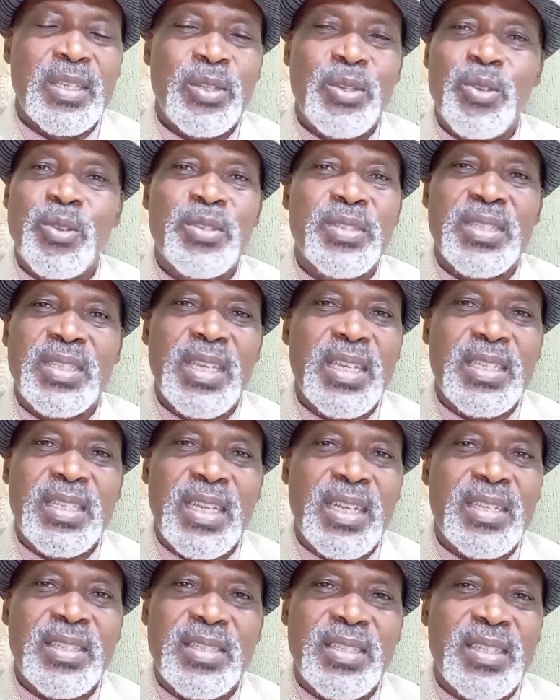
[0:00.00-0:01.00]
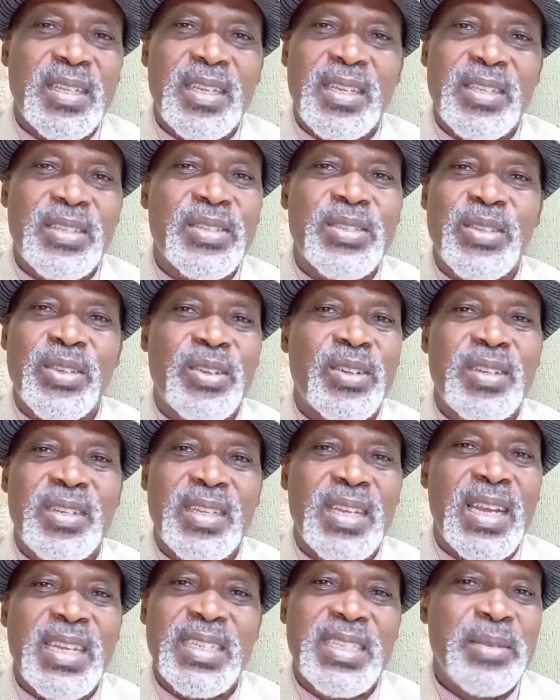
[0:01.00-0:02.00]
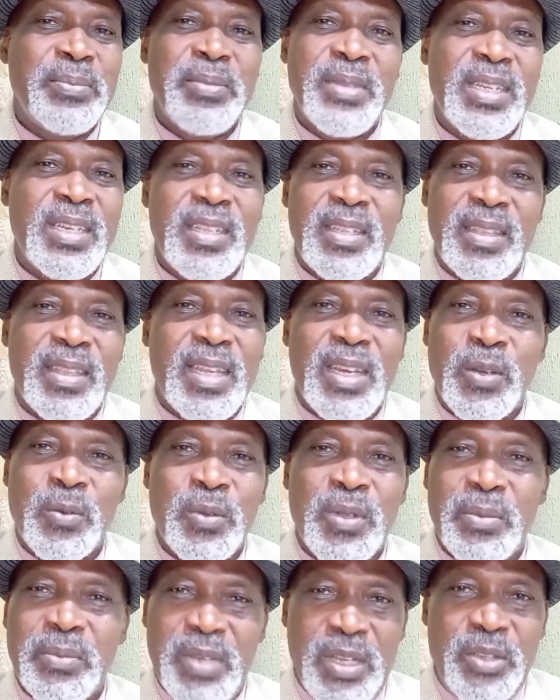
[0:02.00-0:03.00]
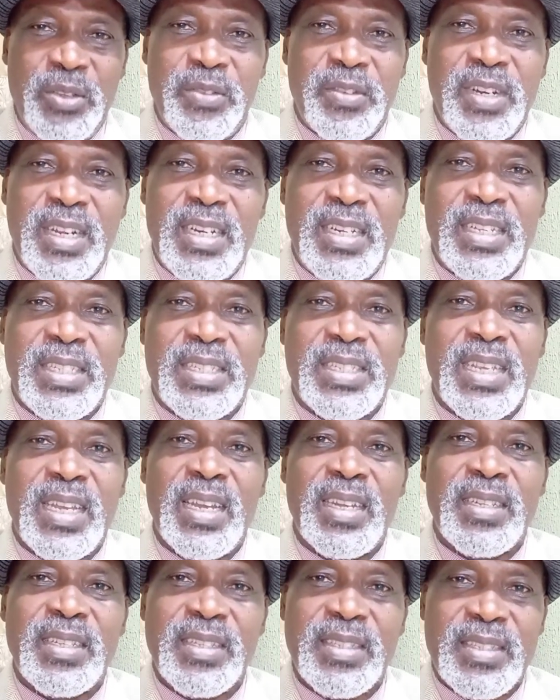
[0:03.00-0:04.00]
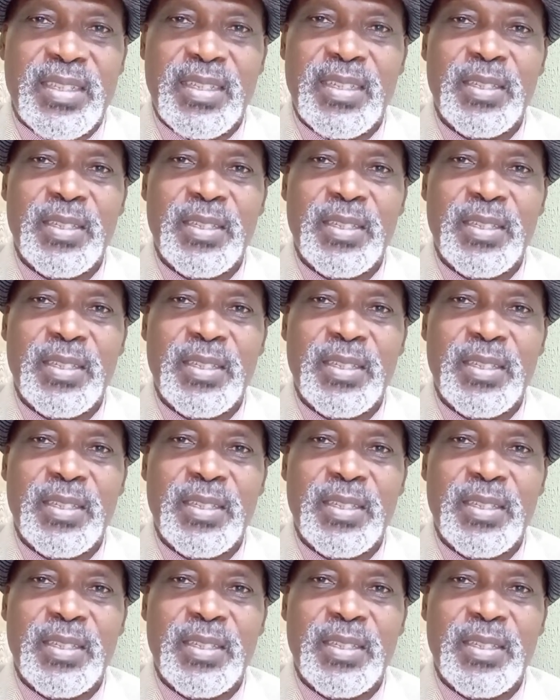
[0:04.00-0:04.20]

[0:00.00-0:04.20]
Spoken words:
Don't say it and say, sorry, I didn't mean it that way. But you already said it.